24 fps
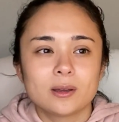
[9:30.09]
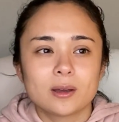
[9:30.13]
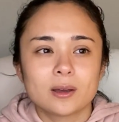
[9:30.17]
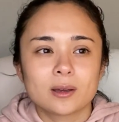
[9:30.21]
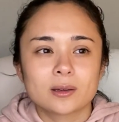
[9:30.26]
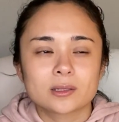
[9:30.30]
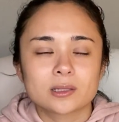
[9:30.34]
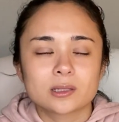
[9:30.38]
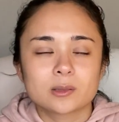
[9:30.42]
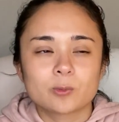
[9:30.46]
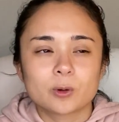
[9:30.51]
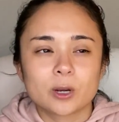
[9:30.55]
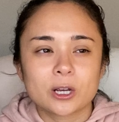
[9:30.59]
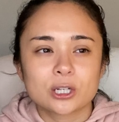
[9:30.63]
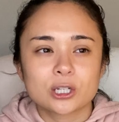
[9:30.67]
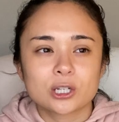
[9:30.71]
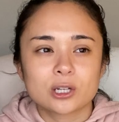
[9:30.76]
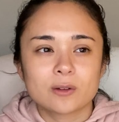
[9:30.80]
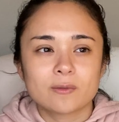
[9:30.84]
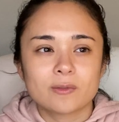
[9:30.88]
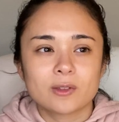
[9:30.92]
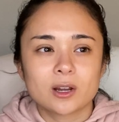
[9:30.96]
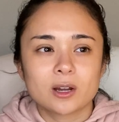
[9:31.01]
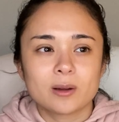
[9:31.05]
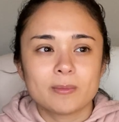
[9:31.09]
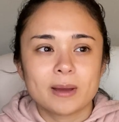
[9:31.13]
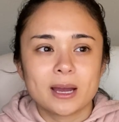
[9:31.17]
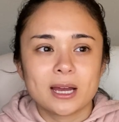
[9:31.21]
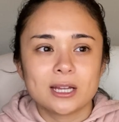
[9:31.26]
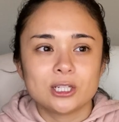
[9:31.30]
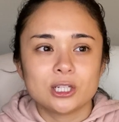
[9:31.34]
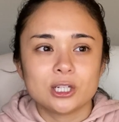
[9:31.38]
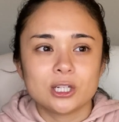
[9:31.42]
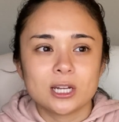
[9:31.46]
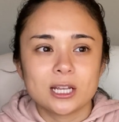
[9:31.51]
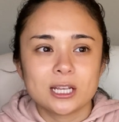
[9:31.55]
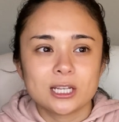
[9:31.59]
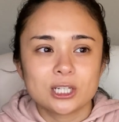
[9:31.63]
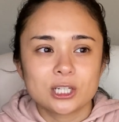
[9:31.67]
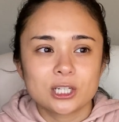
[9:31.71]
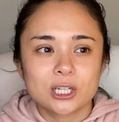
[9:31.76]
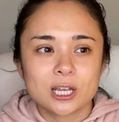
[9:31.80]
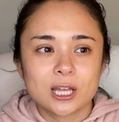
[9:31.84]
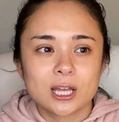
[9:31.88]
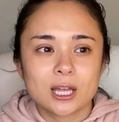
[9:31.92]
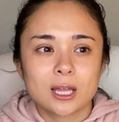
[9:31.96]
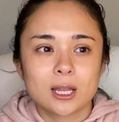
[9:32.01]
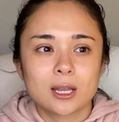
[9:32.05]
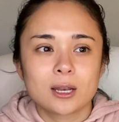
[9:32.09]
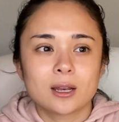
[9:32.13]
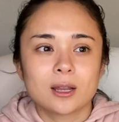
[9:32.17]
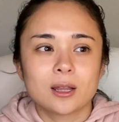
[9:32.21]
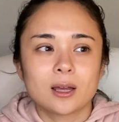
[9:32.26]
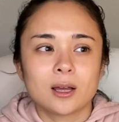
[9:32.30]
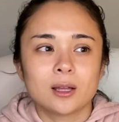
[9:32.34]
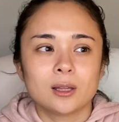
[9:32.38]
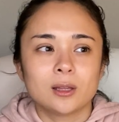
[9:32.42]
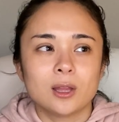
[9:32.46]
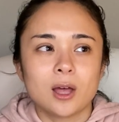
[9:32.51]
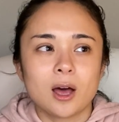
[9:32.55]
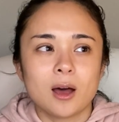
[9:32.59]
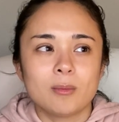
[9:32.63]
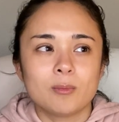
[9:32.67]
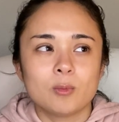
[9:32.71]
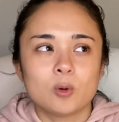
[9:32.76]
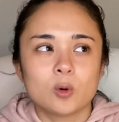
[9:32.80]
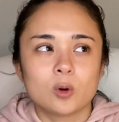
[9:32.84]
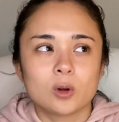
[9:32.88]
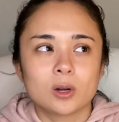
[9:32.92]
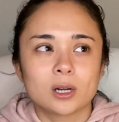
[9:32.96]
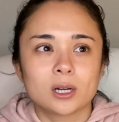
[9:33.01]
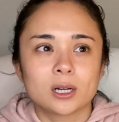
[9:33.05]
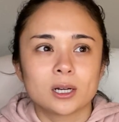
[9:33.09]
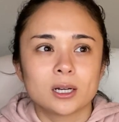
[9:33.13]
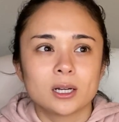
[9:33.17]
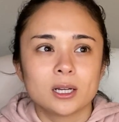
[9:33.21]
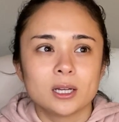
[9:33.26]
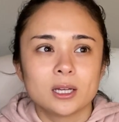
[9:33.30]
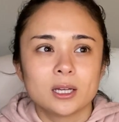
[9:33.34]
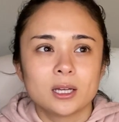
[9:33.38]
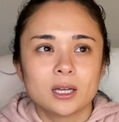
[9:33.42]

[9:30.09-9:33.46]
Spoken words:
expression of their imagination, a lot more